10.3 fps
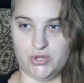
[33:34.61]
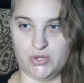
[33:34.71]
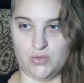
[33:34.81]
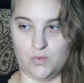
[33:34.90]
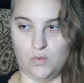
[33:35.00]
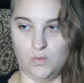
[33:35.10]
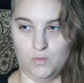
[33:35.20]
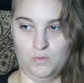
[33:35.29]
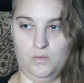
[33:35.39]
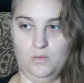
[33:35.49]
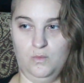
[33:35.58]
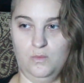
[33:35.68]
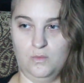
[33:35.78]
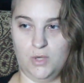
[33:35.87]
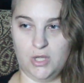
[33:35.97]
the
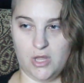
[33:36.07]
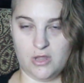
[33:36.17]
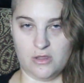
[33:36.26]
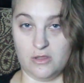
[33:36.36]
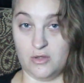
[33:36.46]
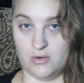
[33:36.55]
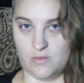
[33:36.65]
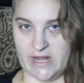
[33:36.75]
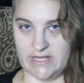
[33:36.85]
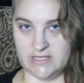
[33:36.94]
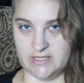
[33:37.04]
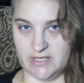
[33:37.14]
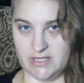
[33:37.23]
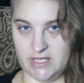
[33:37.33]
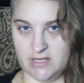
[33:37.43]
way it did
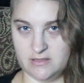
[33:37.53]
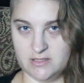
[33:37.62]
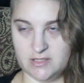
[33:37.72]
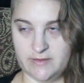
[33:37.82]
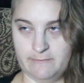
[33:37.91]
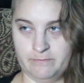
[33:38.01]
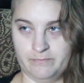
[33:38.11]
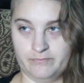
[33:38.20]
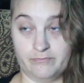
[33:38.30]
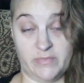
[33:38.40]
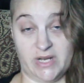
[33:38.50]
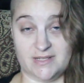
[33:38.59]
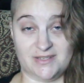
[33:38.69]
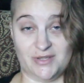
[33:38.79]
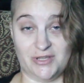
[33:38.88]
in the end. But I
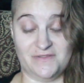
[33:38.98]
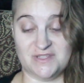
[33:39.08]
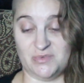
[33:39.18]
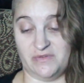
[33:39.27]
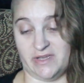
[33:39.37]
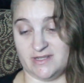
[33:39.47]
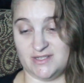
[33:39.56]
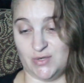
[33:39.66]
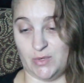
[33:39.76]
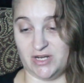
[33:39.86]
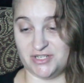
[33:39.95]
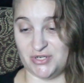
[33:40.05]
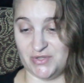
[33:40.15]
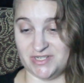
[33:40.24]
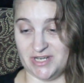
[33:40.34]
still love this movie. I still watch it
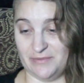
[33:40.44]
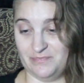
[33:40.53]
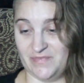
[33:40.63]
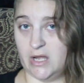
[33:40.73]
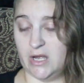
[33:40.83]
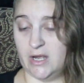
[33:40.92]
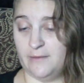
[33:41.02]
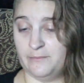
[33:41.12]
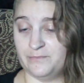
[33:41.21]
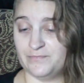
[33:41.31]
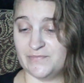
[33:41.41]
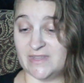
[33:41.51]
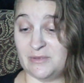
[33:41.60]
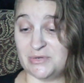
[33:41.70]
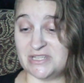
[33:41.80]
all the time.
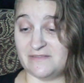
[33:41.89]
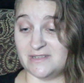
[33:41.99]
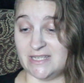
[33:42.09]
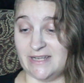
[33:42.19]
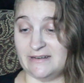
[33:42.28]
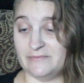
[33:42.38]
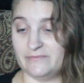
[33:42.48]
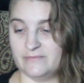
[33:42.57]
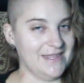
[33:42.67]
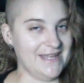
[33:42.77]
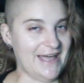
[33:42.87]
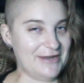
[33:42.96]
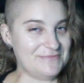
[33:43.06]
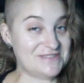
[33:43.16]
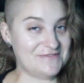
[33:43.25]
Number 17, The
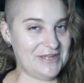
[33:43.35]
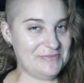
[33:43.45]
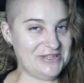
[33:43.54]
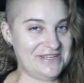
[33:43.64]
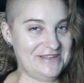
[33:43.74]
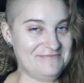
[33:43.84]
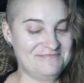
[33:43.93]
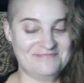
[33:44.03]
Addams Family.